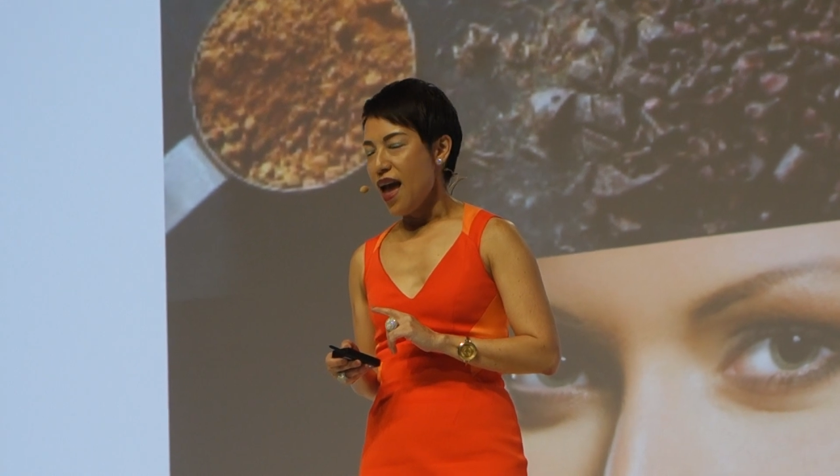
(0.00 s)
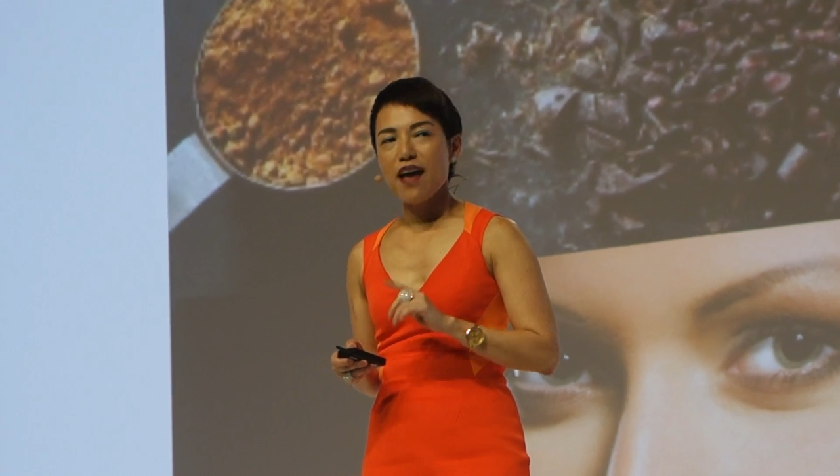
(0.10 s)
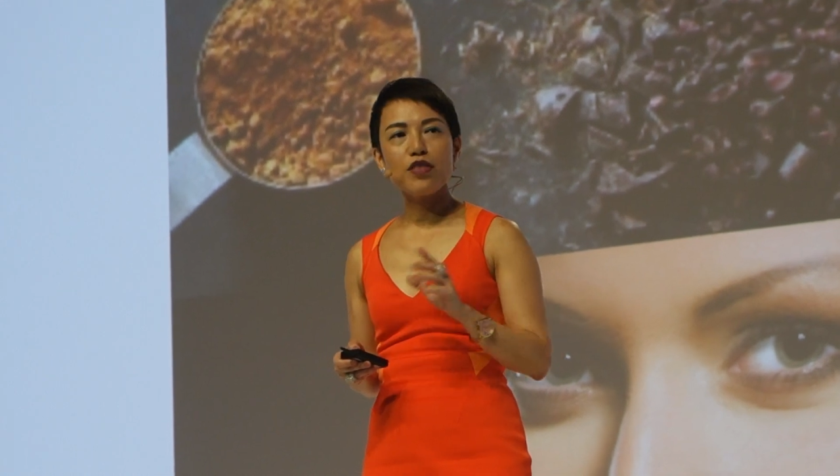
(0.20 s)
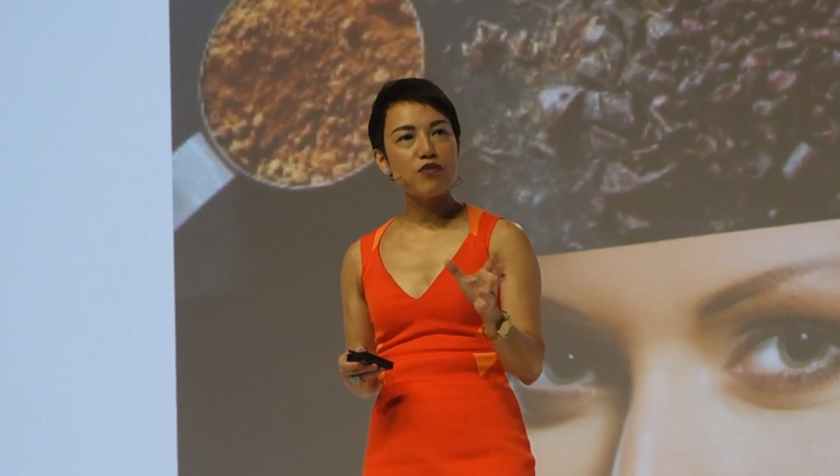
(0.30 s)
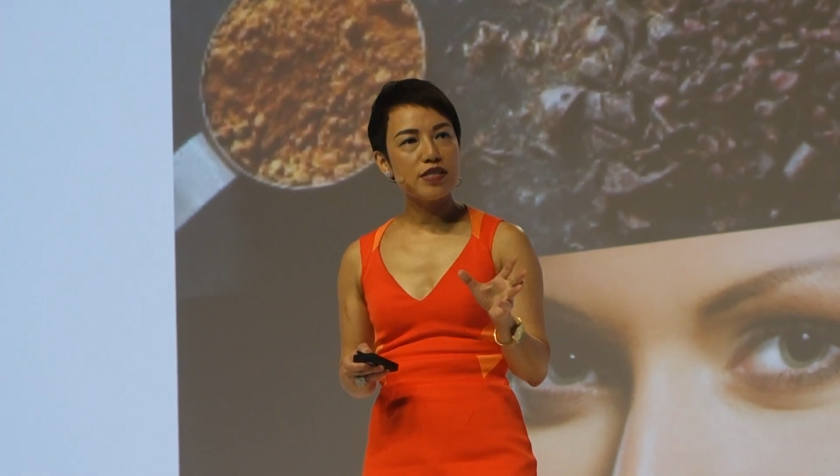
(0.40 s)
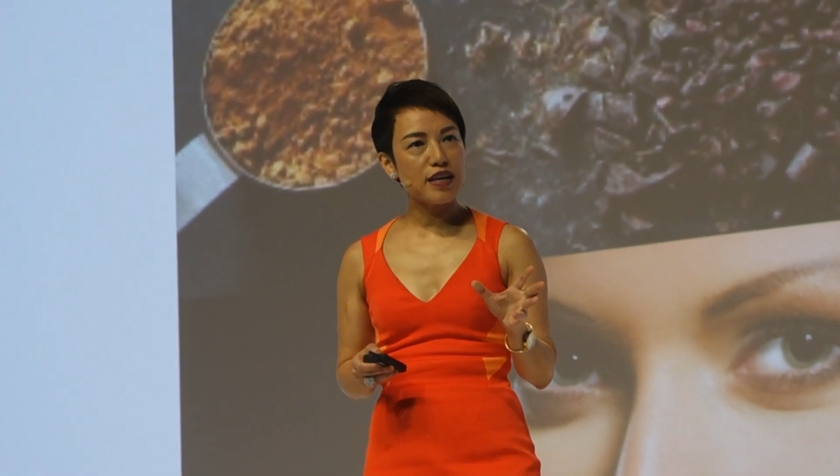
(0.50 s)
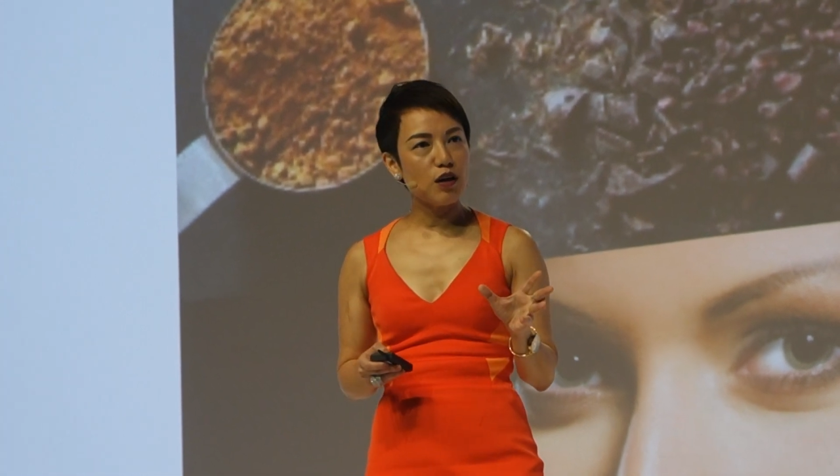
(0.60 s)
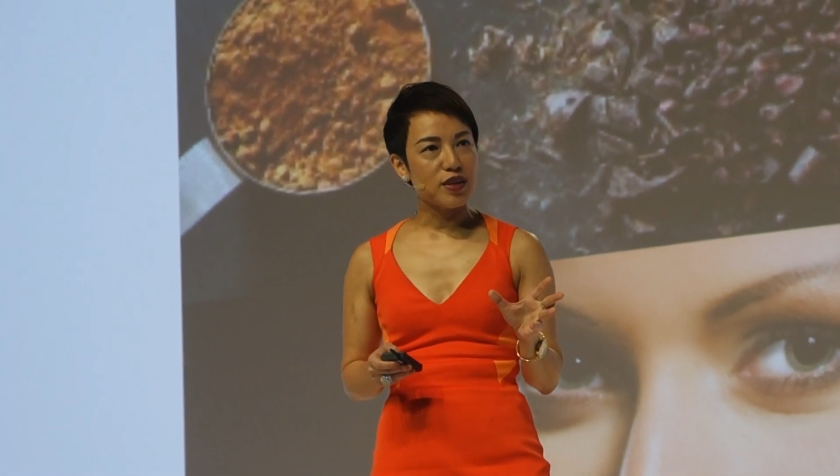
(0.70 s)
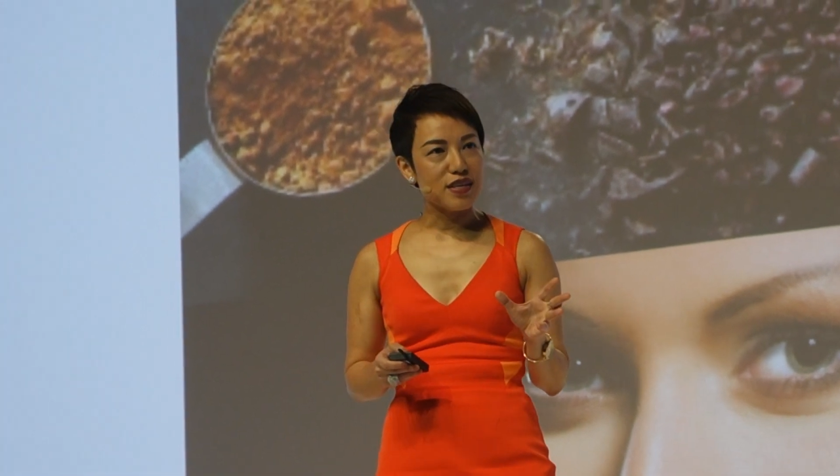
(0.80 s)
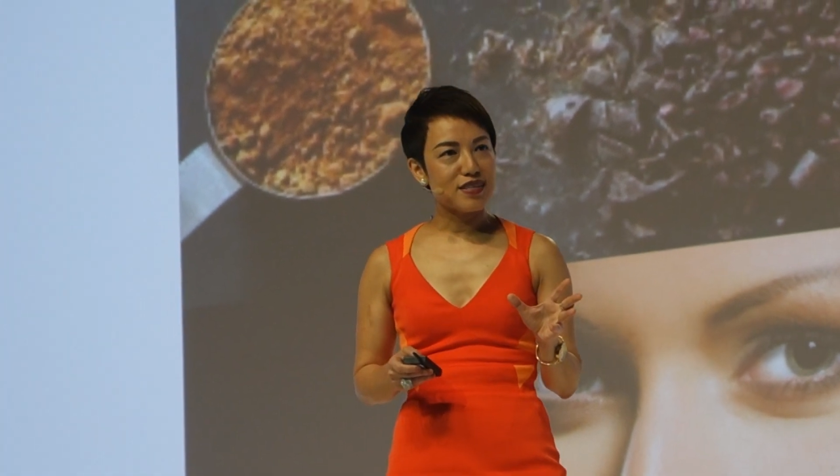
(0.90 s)
And the
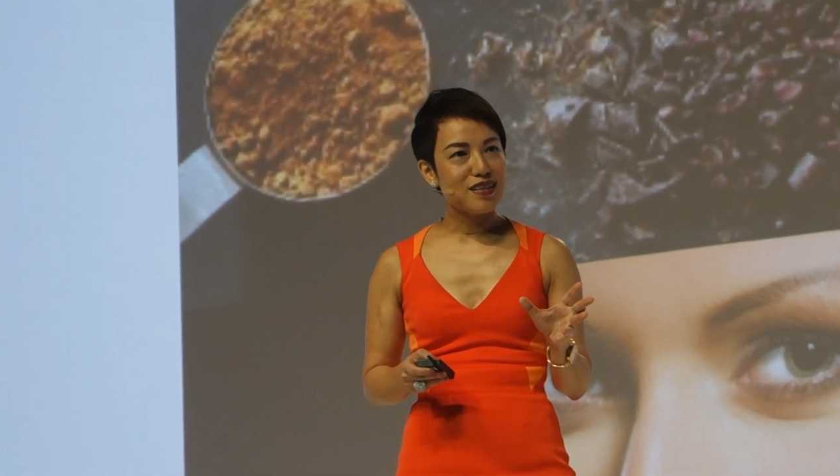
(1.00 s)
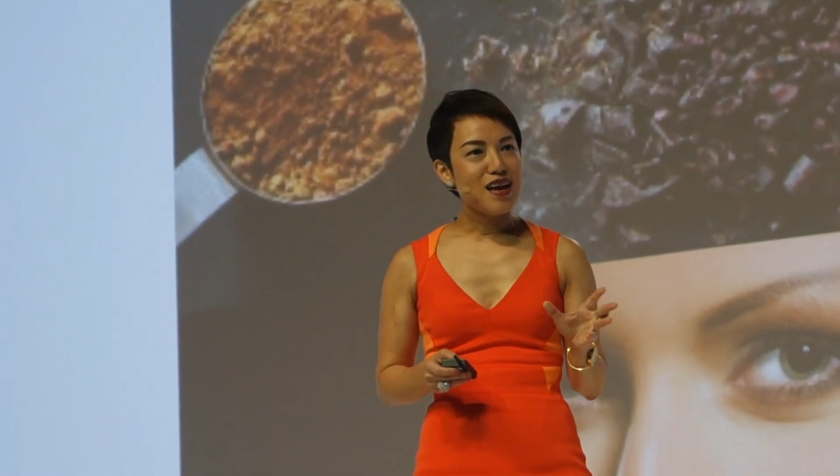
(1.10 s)
result is,